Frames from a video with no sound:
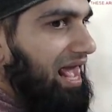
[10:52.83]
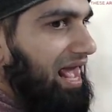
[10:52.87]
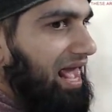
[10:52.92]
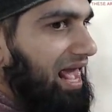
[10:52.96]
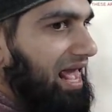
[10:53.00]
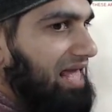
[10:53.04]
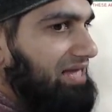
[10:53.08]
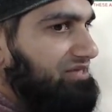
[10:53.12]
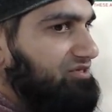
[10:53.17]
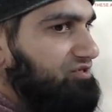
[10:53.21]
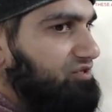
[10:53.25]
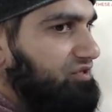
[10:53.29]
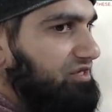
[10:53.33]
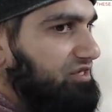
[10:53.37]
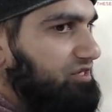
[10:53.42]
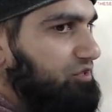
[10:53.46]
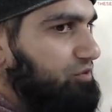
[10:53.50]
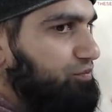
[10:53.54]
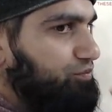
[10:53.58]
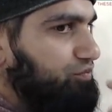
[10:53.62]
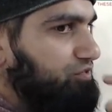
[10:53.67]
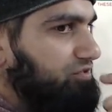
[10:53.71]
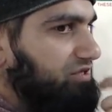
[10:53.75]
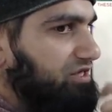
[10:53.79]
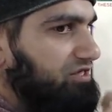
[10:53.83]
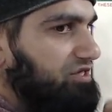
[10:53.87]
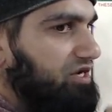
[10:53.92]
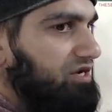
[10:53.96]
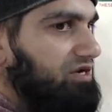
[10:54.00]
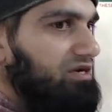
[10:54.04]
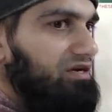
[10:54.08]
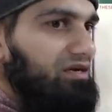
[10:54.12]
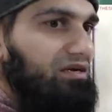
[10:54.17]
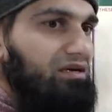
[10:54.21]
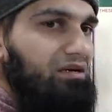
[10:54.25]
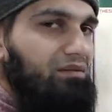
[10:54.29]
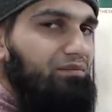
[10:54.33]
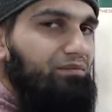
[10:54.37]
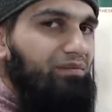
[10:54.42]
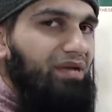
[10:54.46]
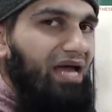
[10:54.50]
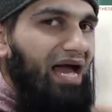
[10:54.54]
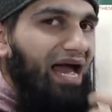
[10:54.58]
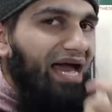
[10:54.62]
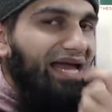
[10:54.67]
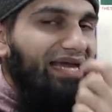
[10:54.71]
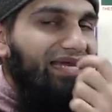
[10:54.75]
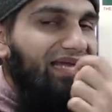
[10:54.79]
As soon as you put the tongue
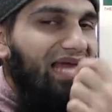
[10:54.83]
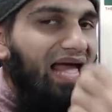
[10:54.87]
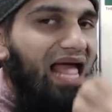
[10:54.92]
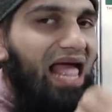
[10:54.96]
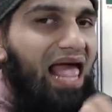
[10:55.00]
behind